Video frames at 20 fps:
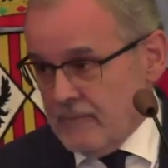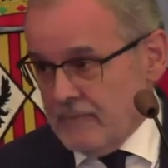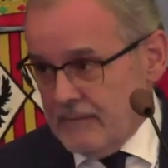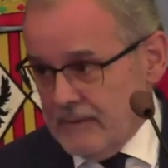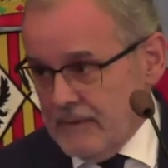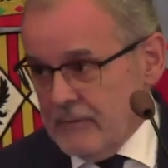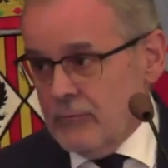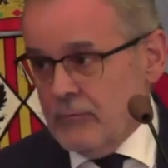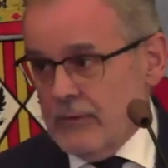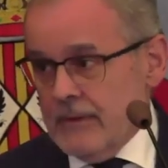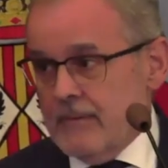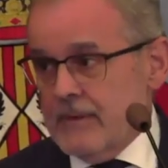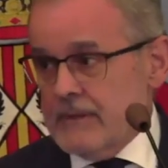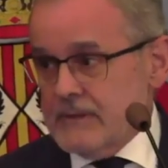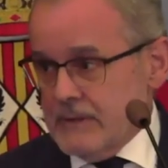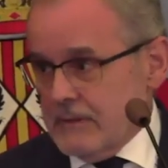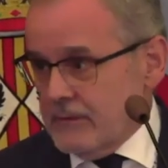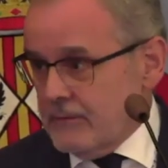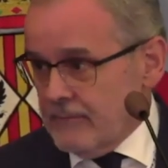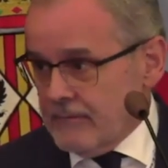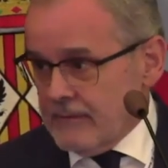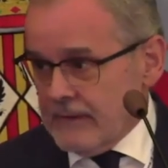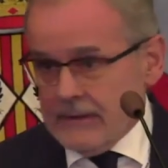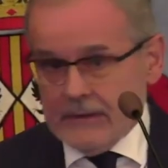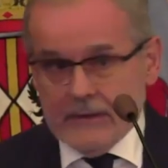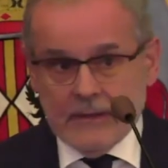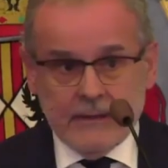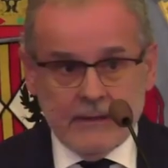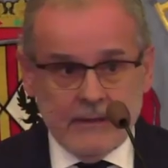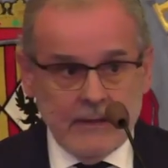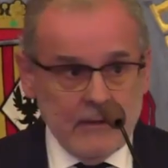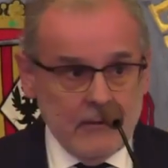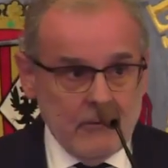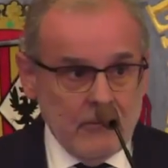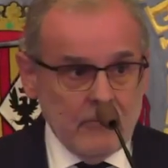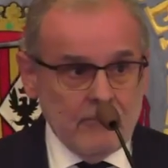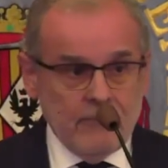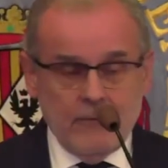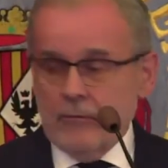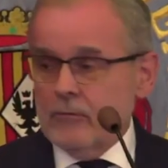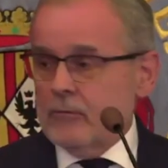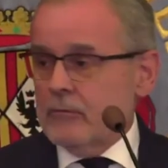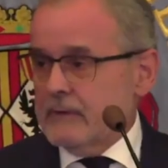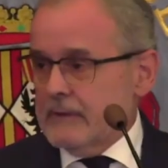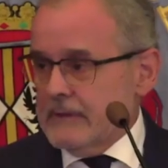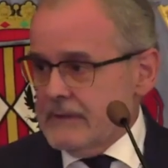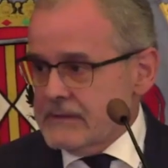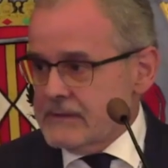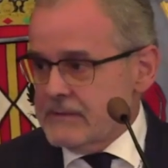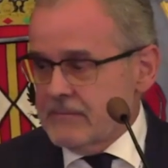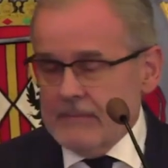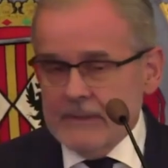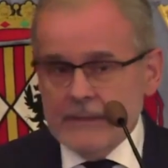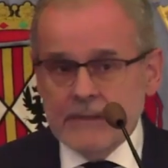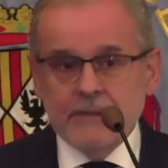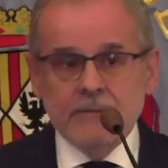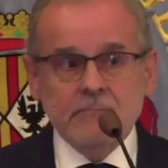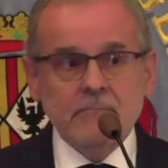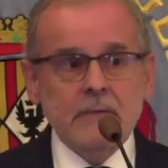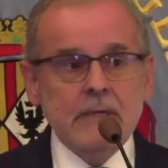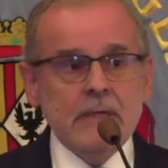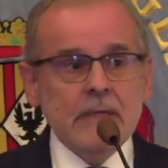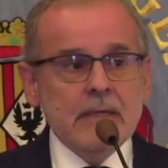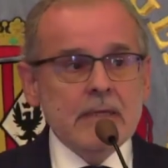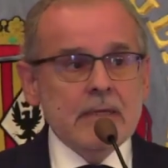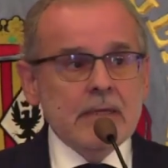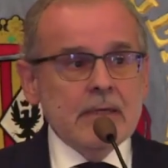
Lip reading: of the University of Catania of all this meeting.